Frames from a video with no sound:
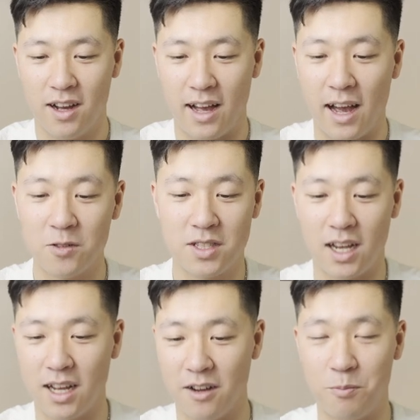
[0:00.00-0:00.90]

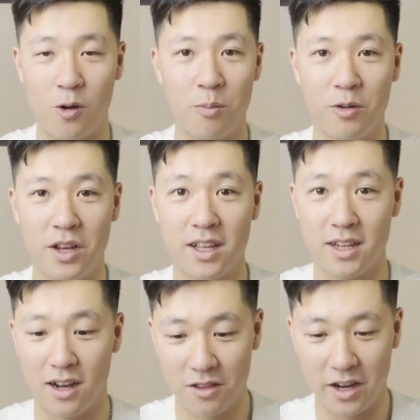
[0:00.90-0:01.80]
outside of Port Moody
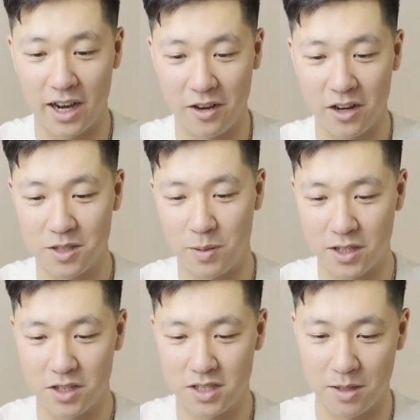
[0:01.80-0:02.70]
into other areas by
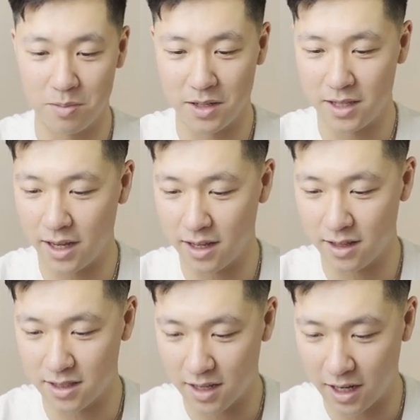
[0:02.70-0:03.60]
just simply taking
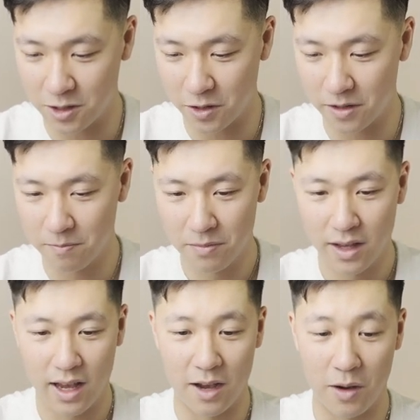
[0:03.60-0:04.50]
the SkyTrain.
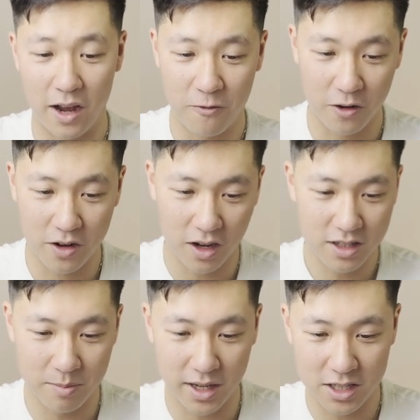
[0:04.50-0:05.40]
And I forgot
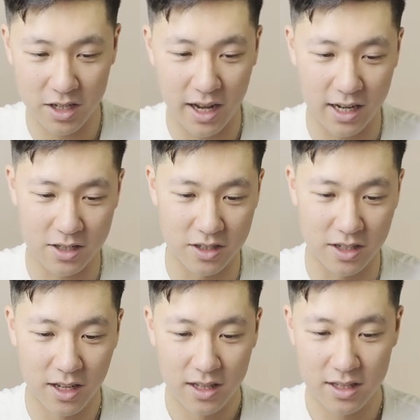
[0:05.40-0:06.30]
to mention
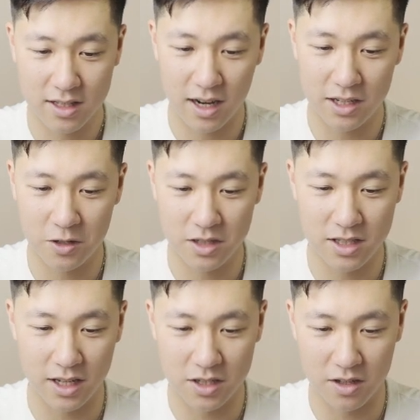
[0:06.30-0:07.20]
actually the SkyTrain
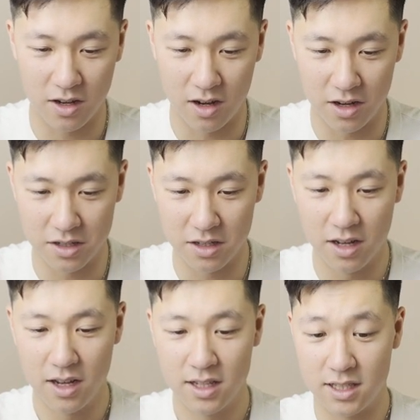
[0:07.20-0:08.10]
station on
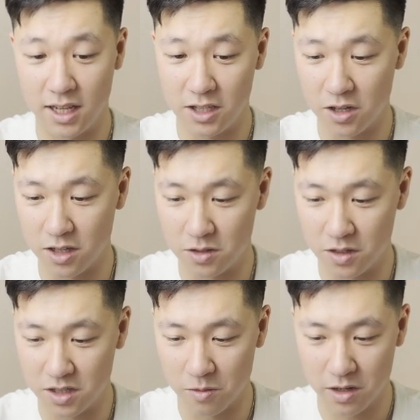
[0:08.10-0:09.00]
St. John
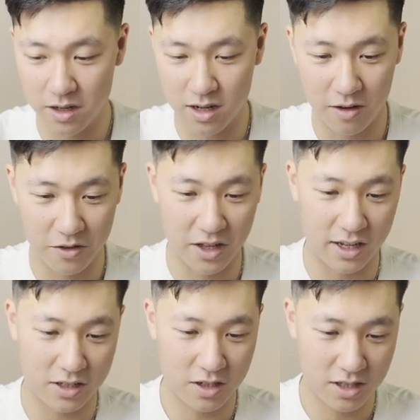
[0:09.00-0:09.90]
Street. So we're gonna cover
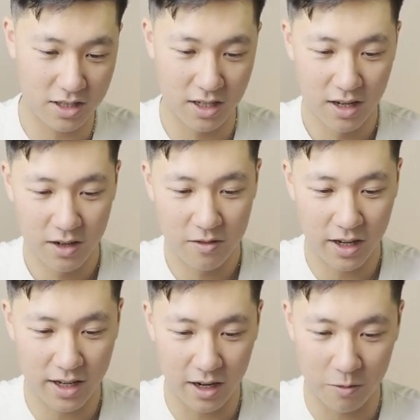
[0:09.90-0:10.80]
that just
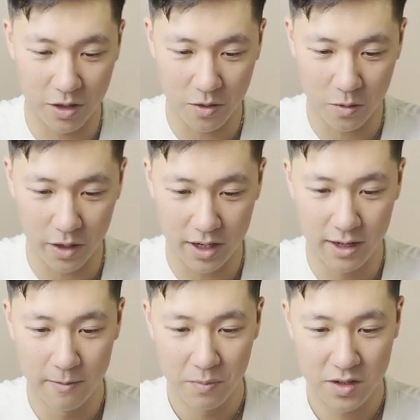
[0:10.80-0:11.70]
right now real quick.
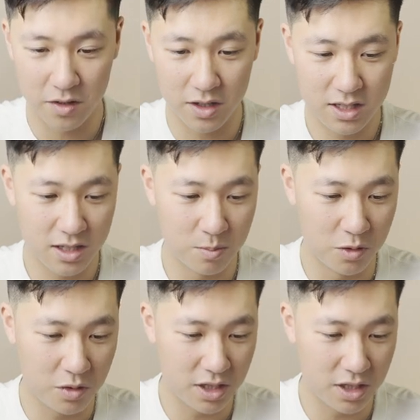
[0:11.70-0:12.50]
So this is Moody